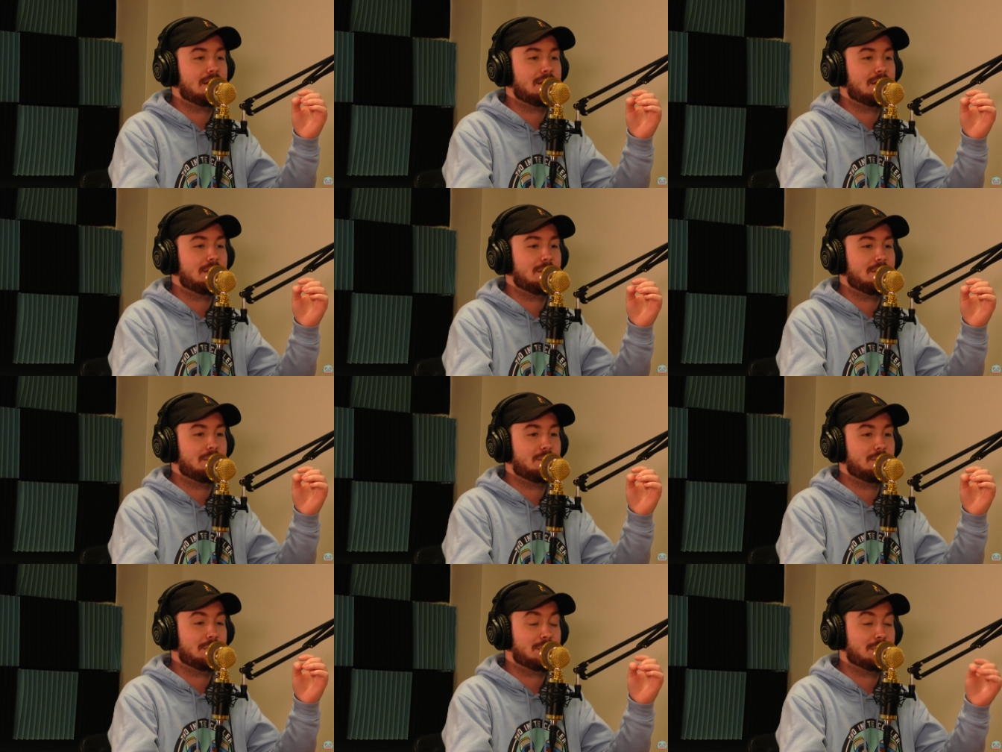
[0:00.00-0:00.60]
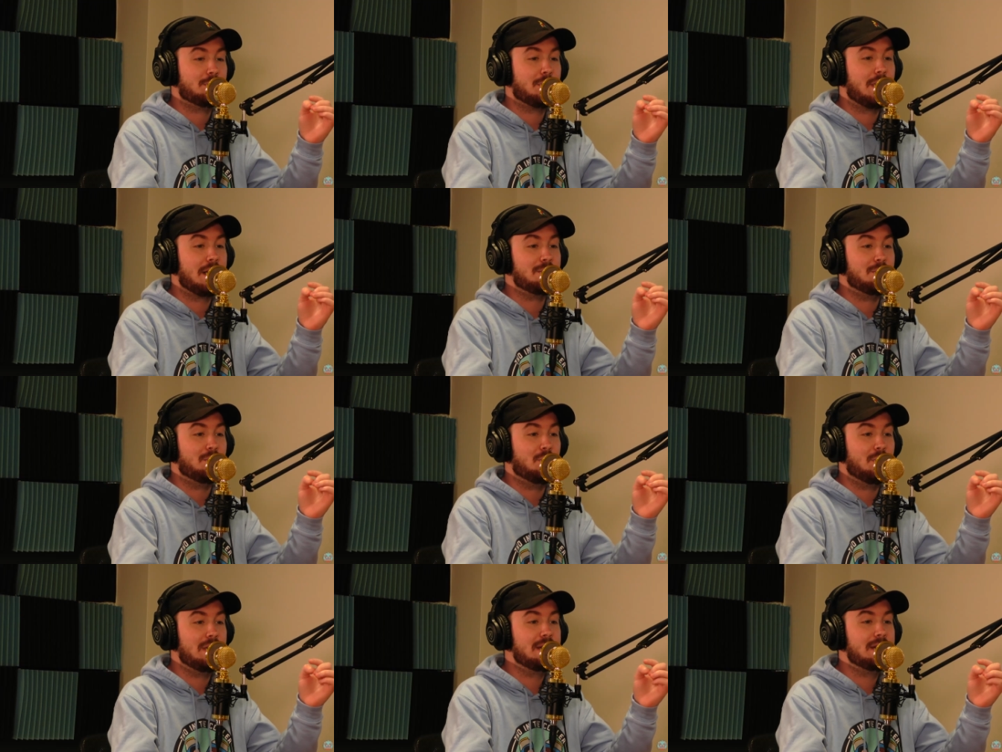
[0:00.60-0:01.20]
you're right.
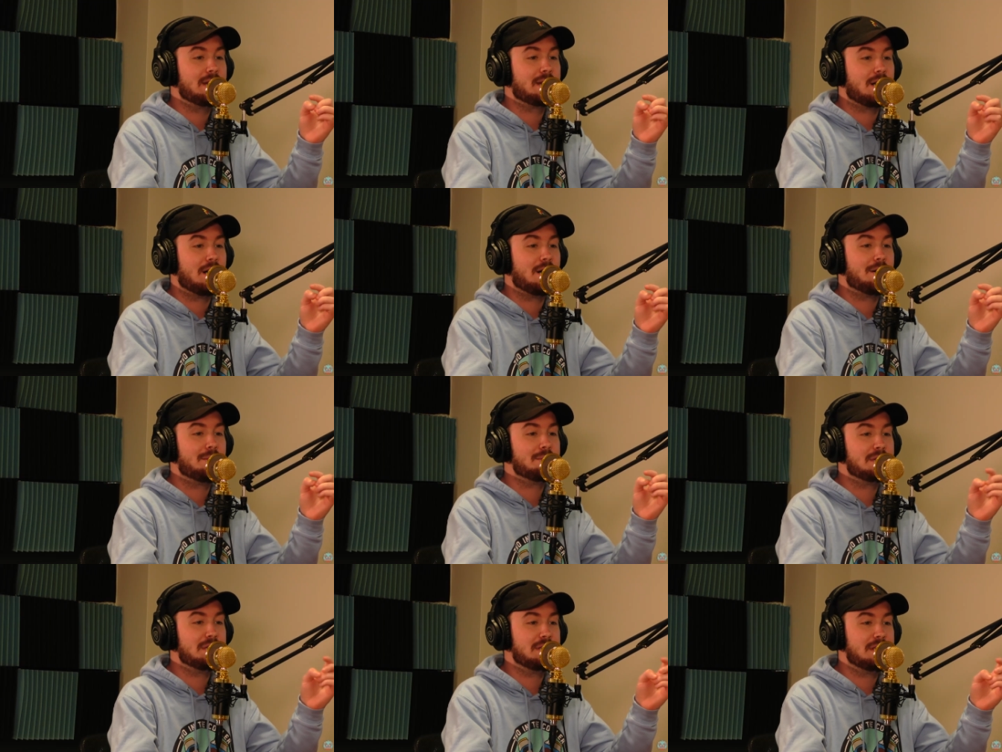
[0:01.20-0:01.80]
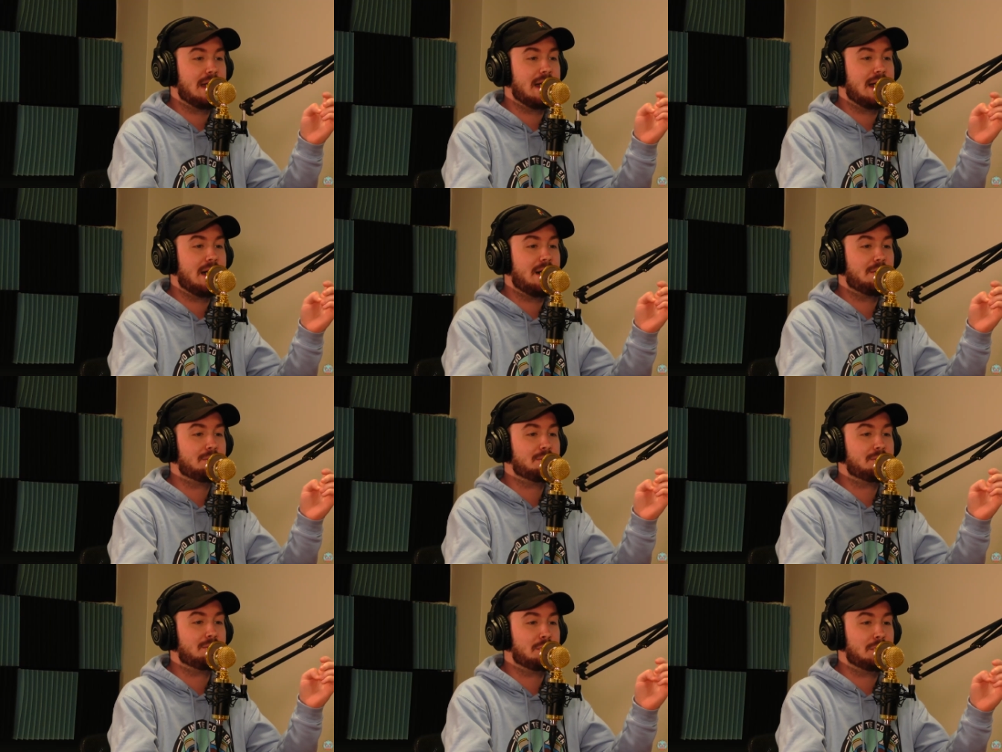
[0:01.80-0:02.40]
When it comes
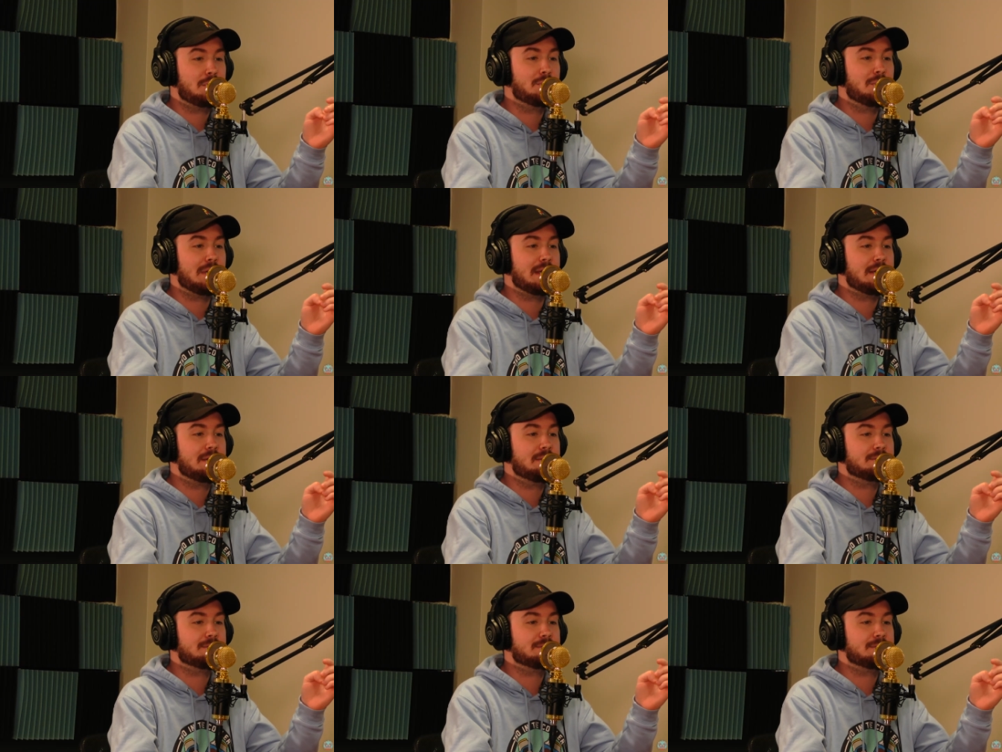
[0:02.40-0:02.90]
down to it,